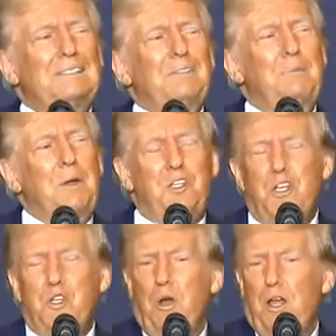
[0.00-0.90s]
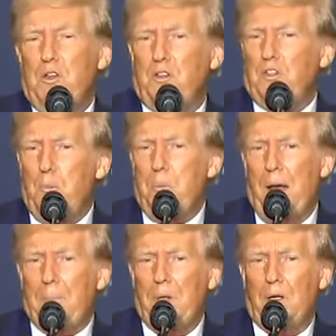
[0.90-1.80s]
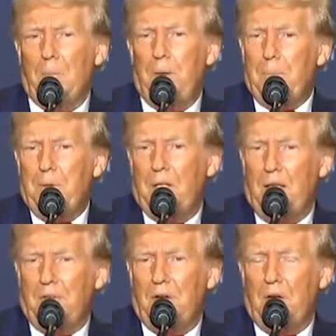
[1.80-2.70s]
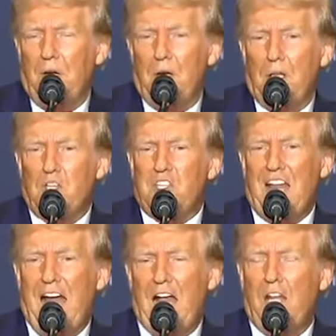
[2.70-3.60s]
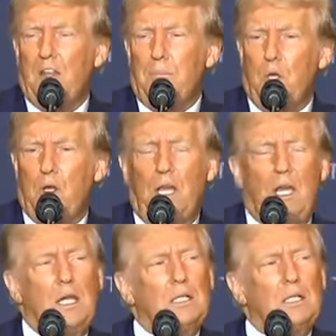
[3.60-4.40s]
But she's great. She's so popular. People love her. The style, the beauty.